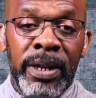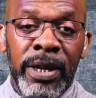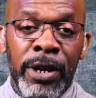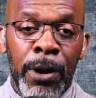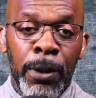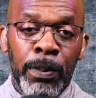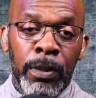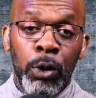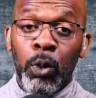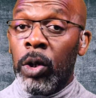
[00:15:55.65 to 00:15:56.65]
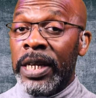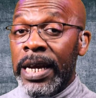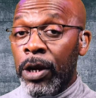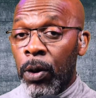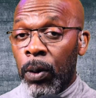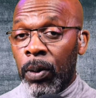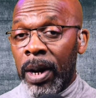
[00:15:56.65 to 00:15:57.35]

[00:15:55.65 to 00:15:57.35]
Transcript: Duolingo.